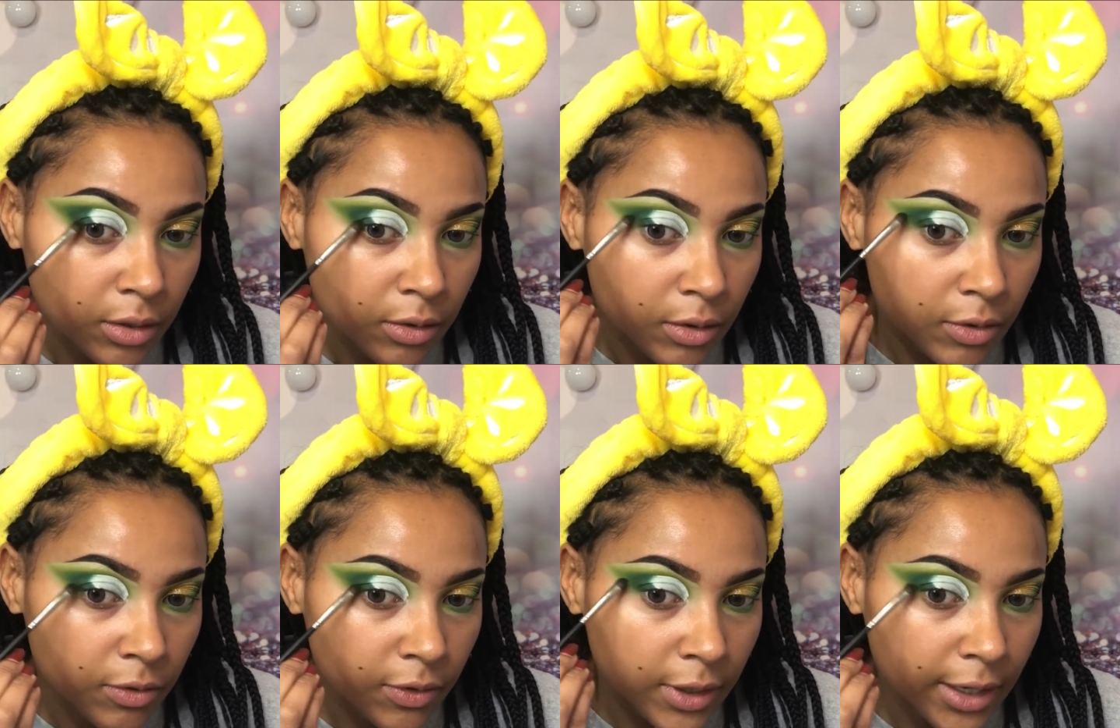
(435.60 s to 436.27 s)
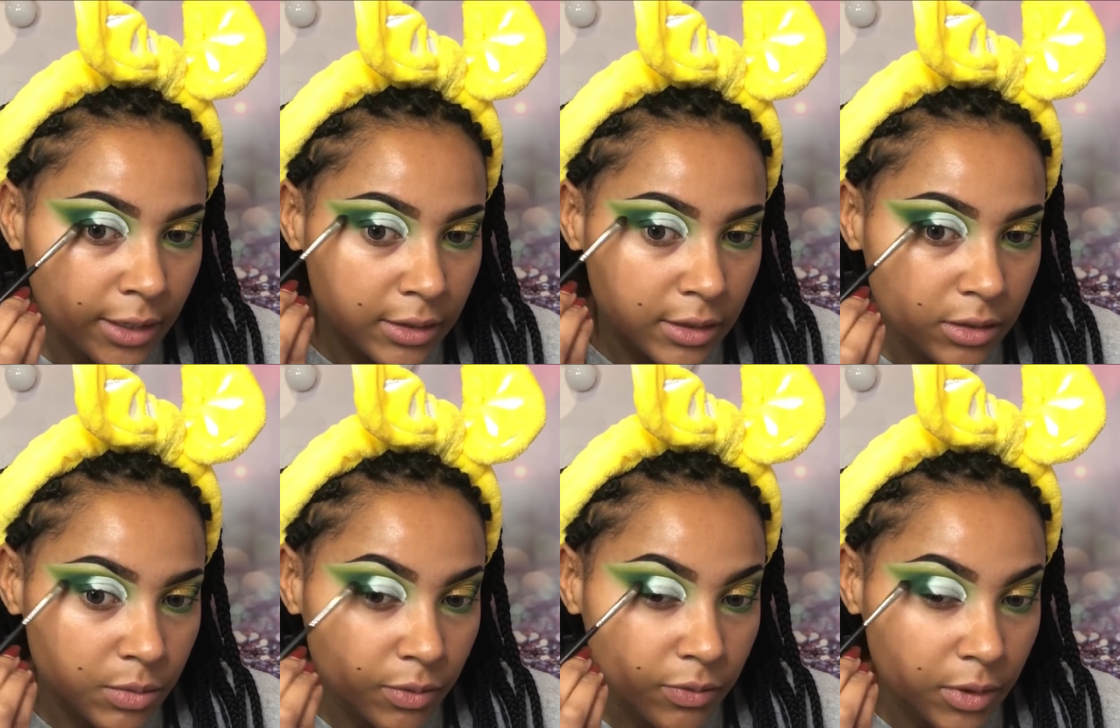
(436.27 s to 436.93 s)
create this
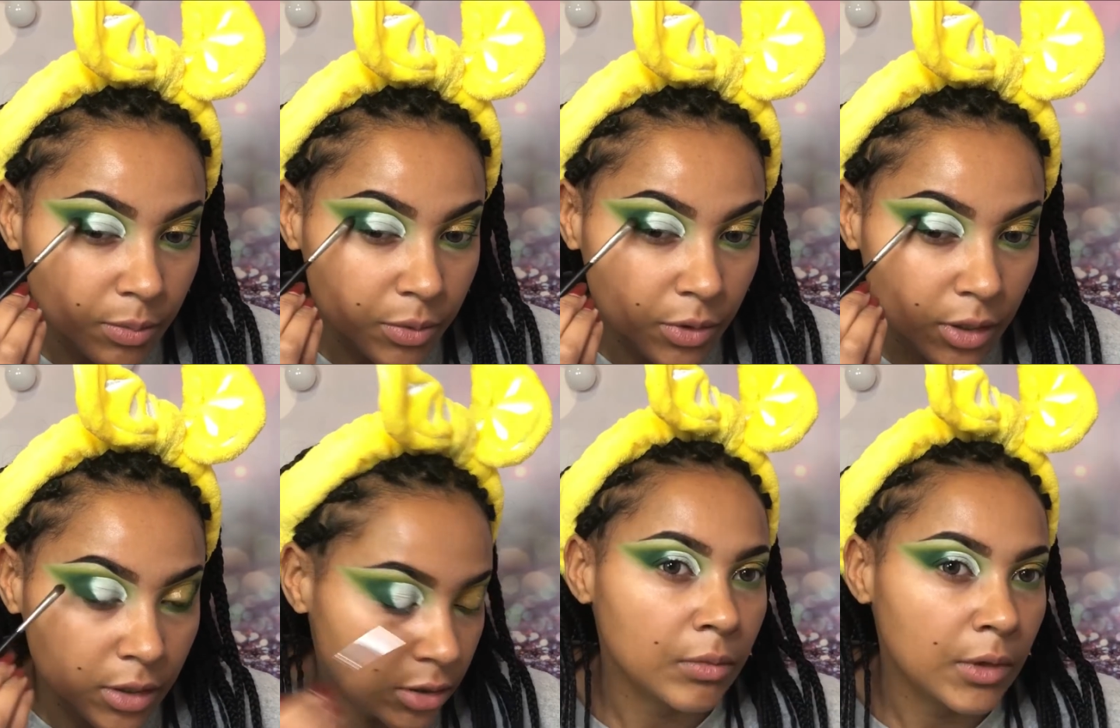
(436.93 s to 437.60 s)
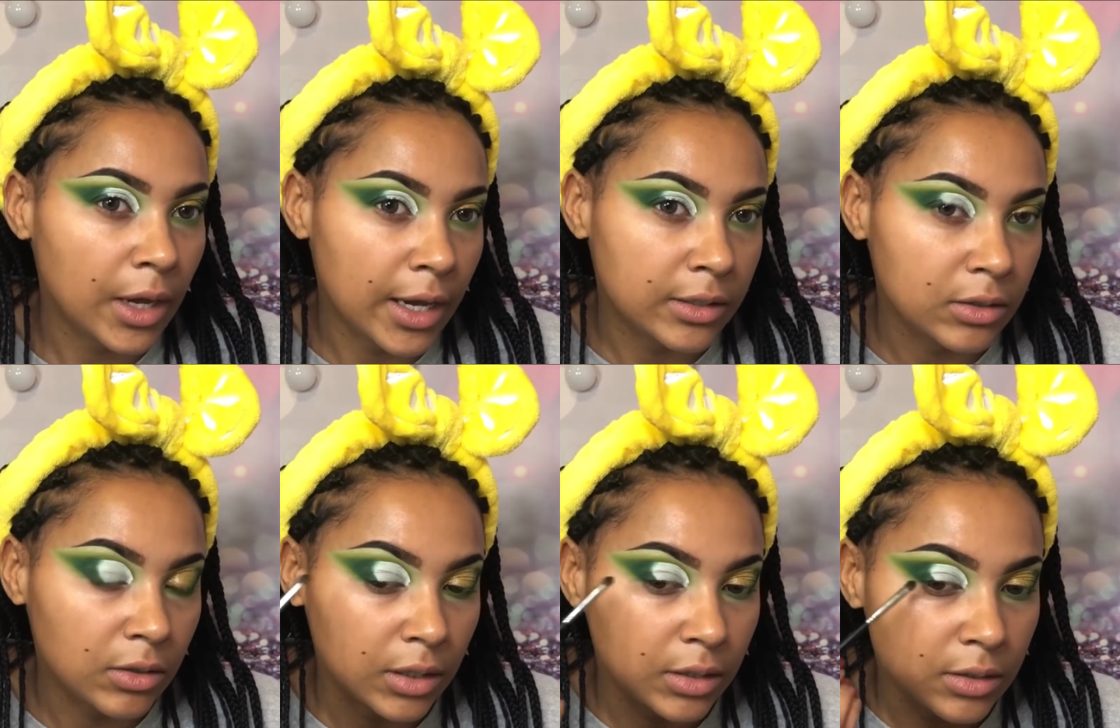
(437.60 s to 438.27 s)
with the brush. As
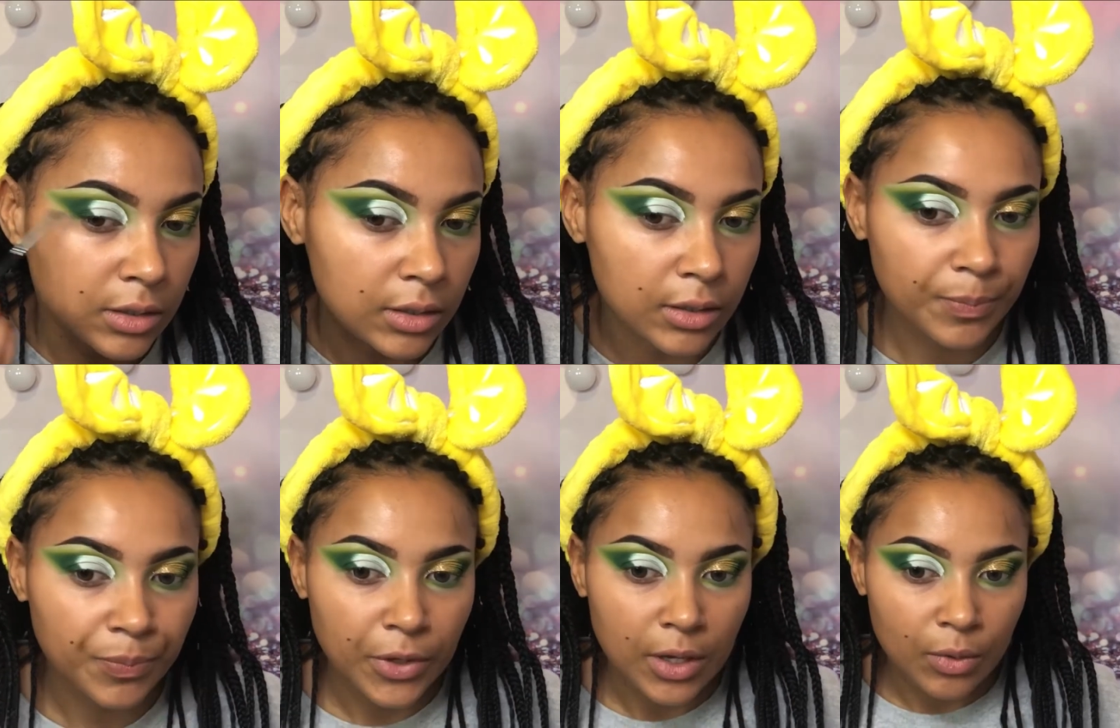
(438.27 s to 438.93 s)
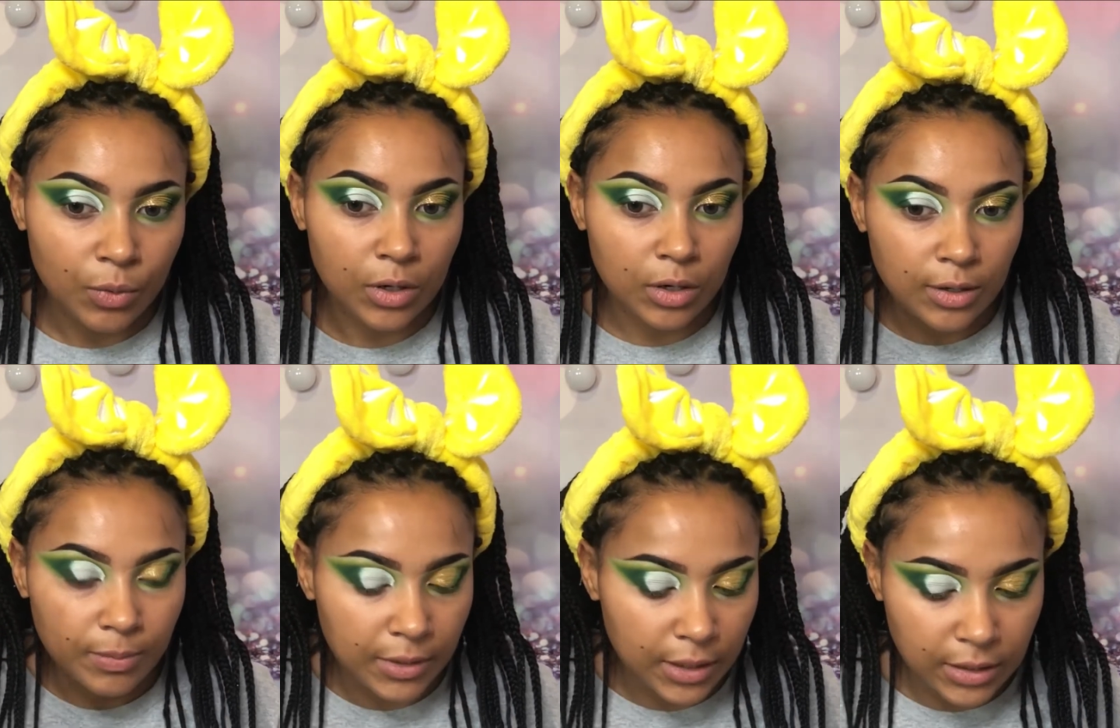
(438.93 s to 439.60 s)
you can see, we're gonna
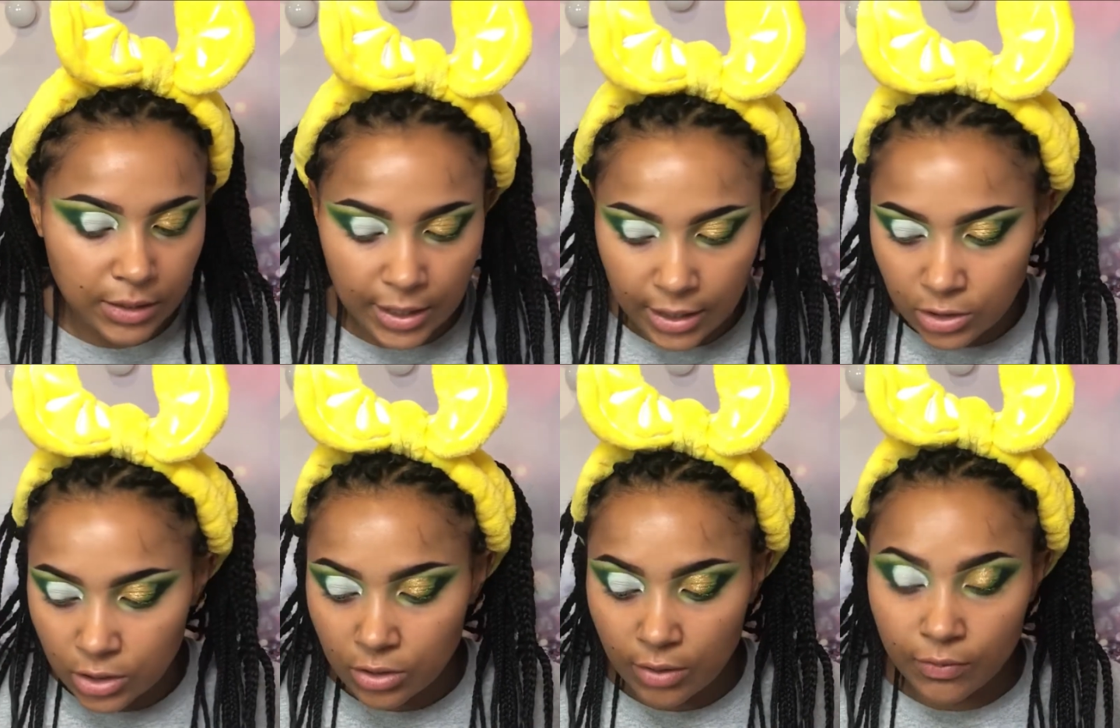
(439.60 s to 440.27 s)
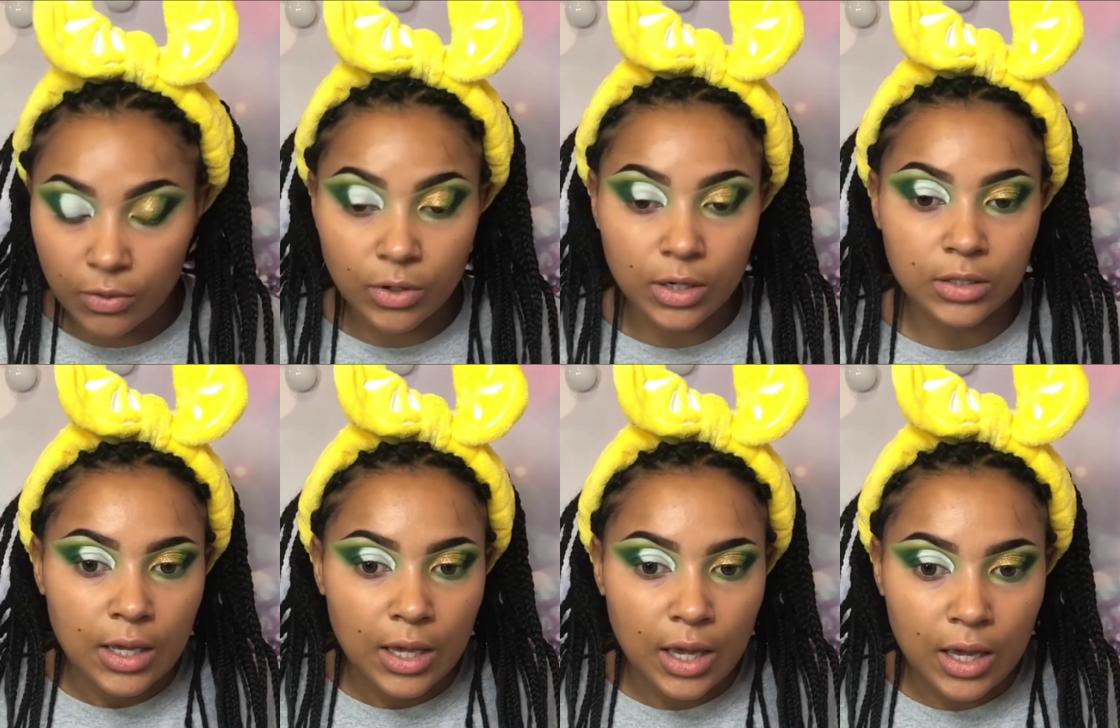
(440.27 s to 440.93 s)
blend the edges, of
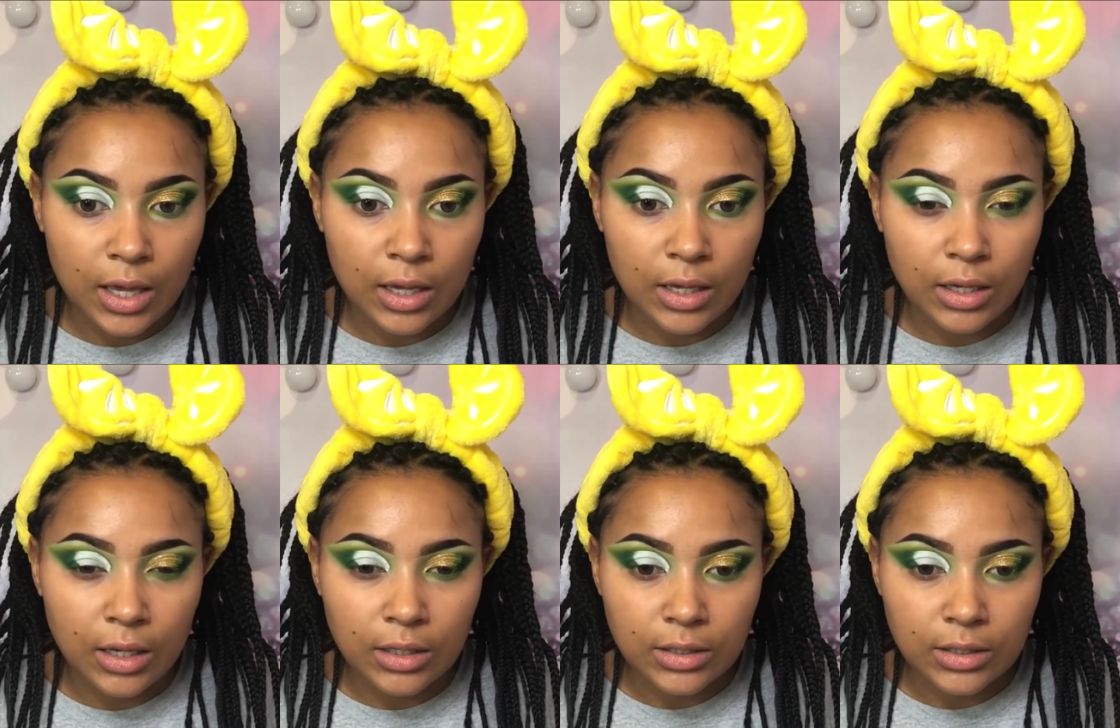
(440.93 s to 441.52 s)
course, and